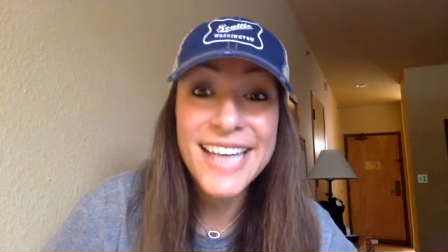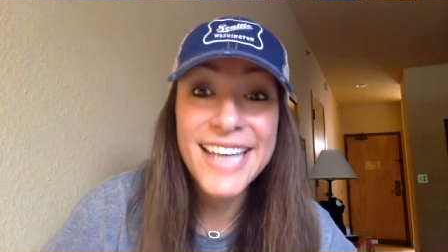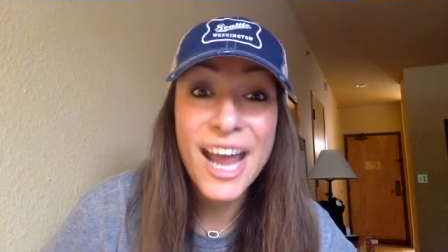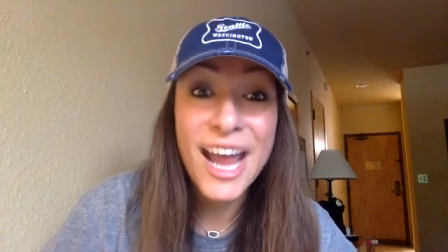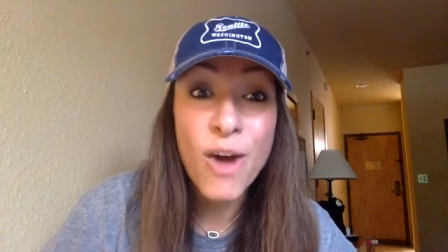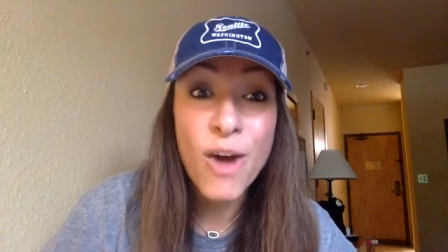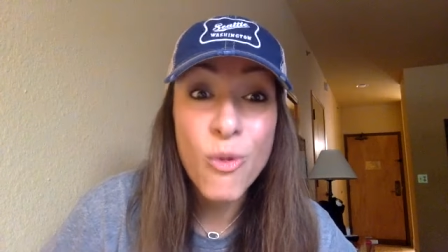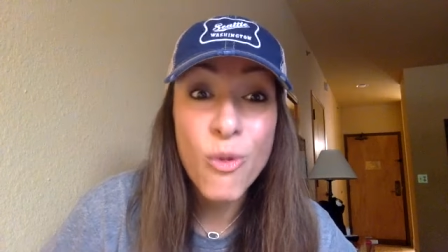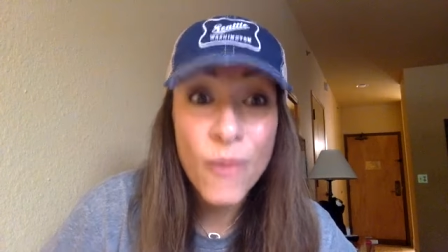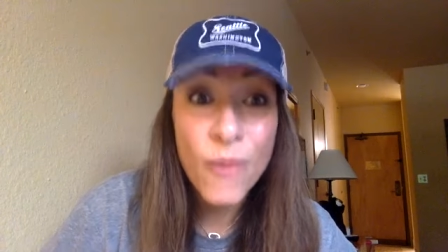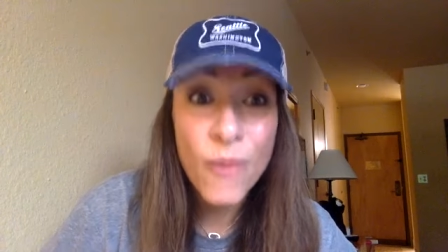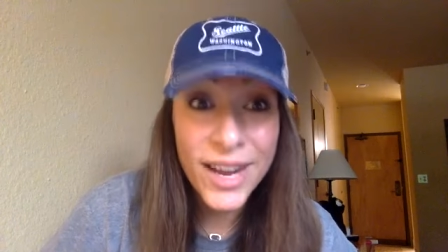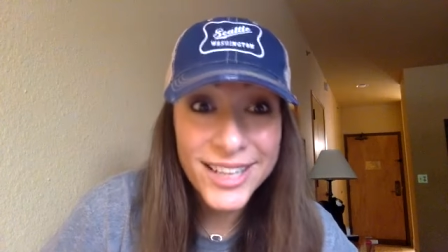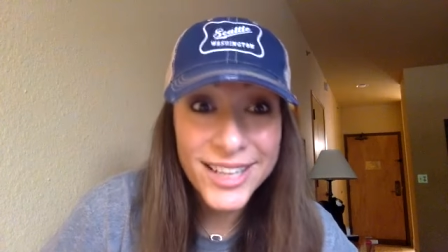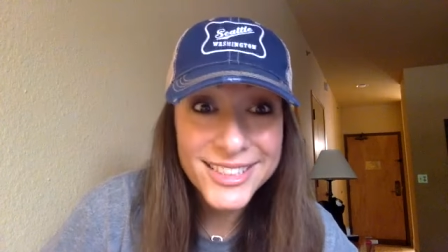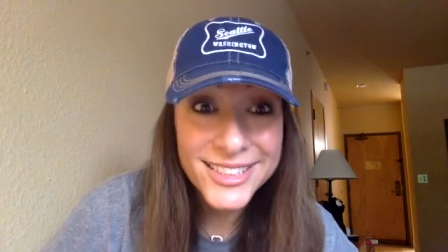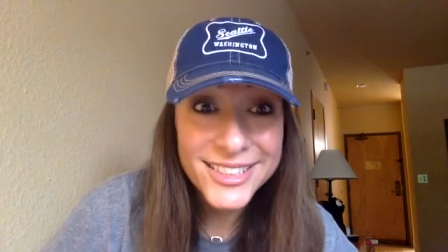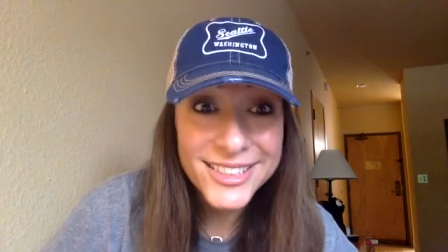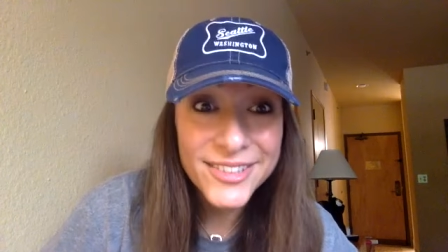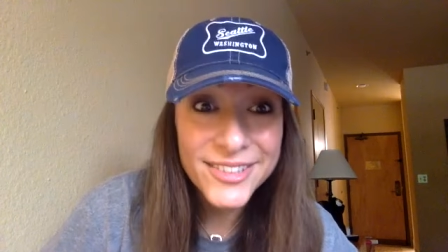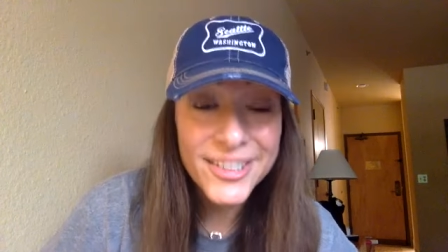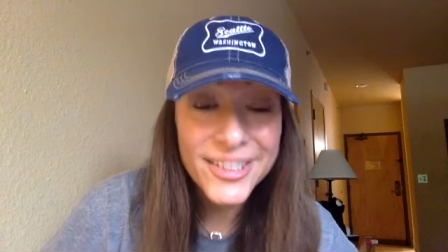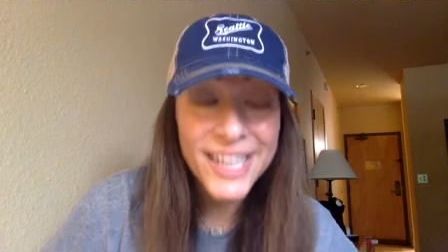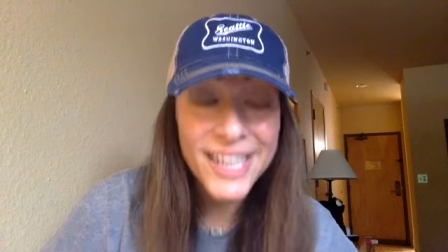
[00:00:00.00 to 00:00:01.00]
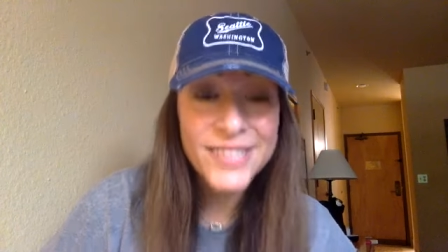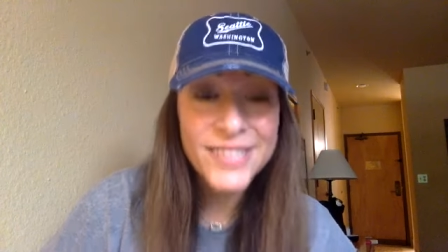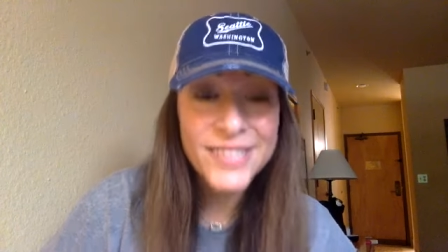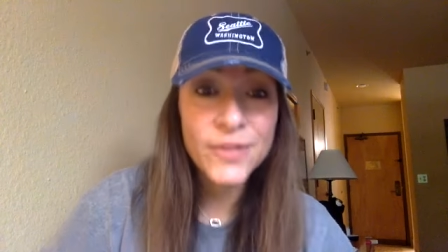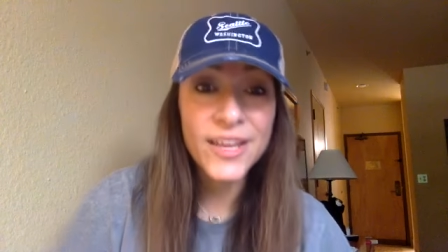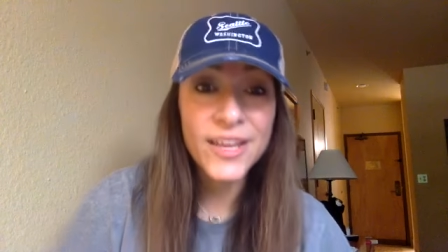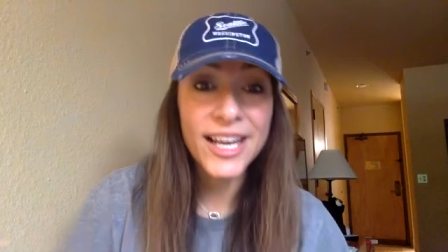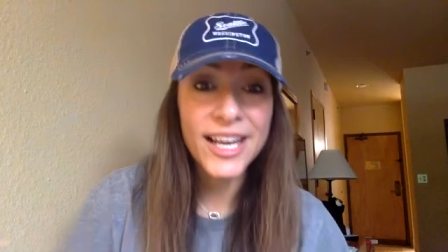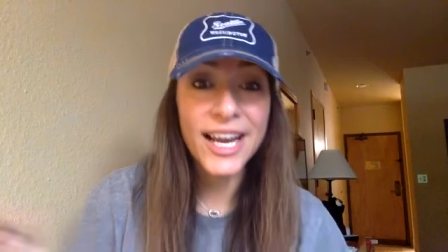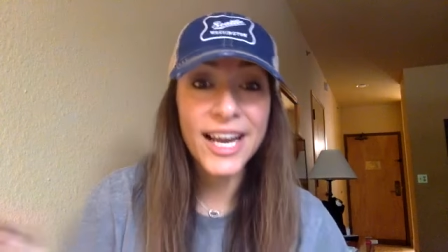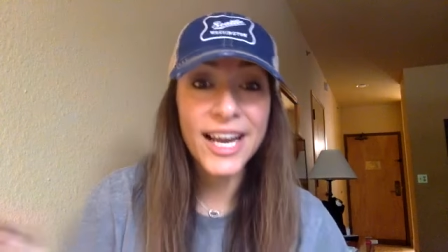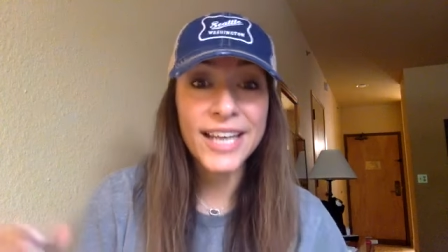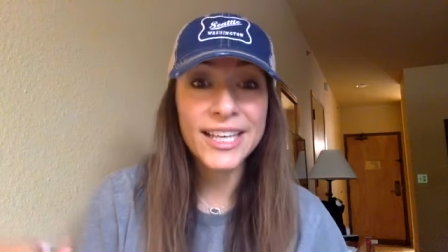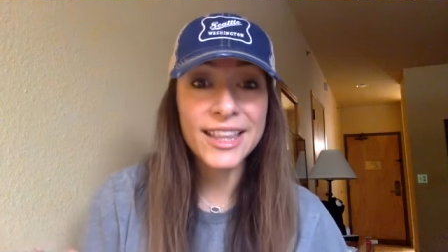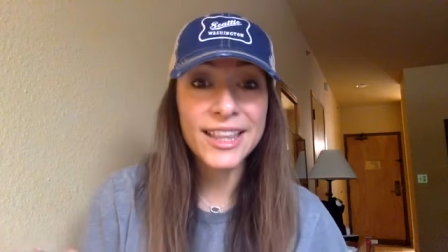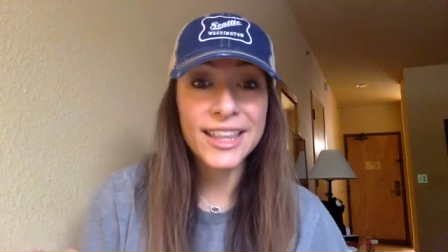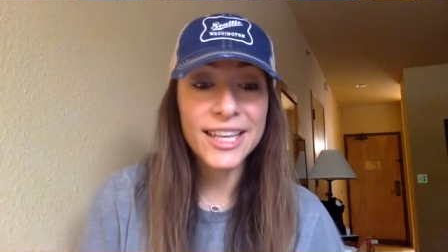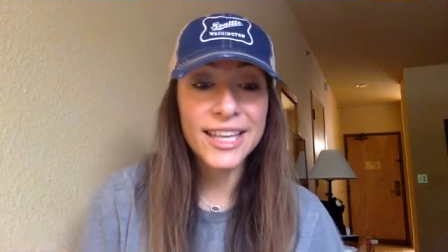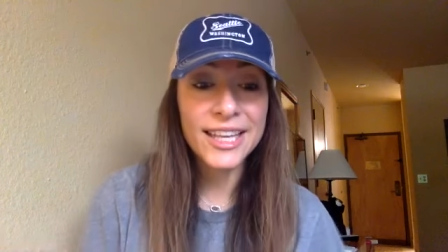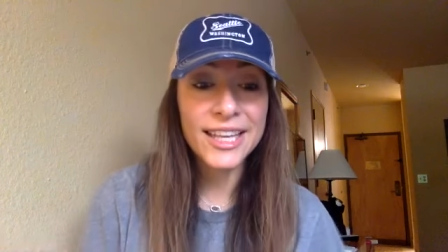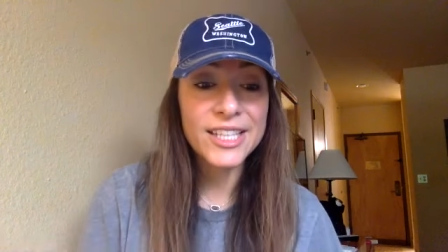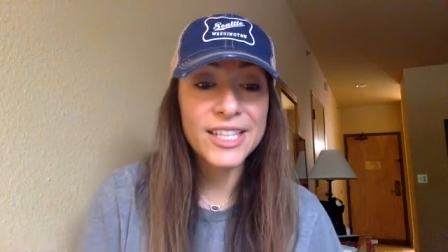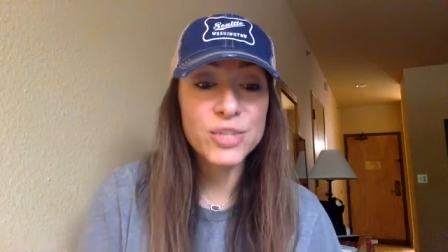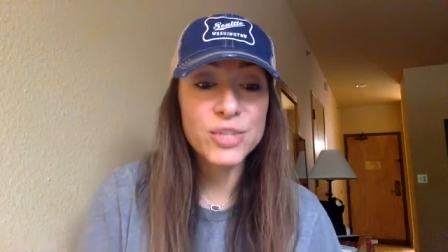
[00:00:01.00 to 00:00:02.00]
now what? Okay, so that kind of
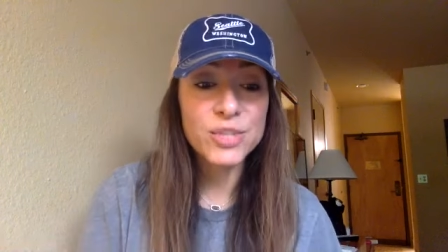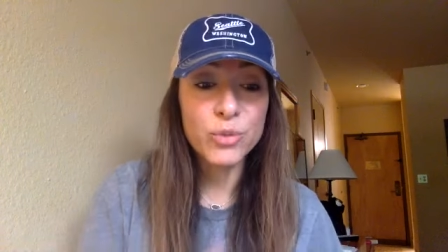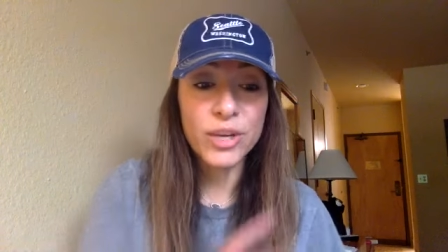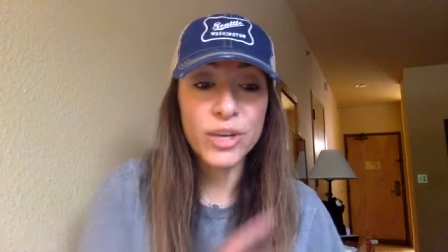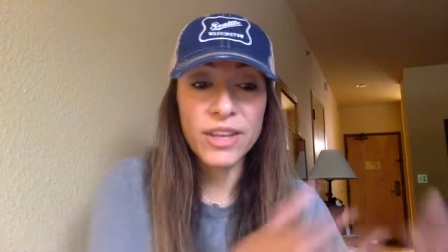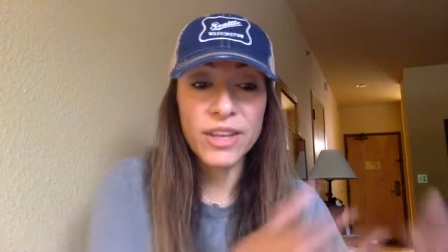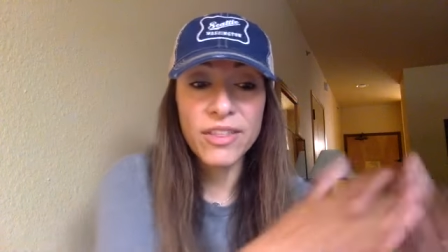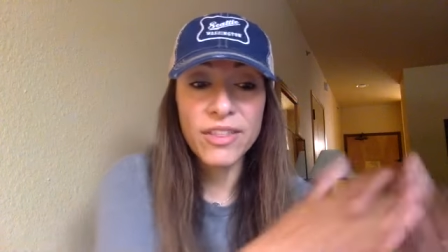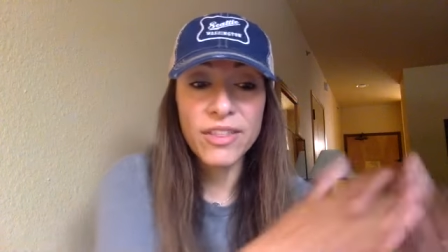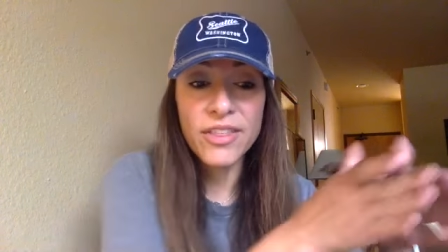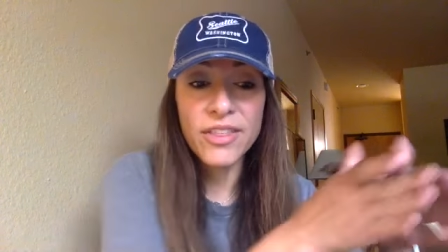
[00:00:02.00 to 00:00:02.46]
leads with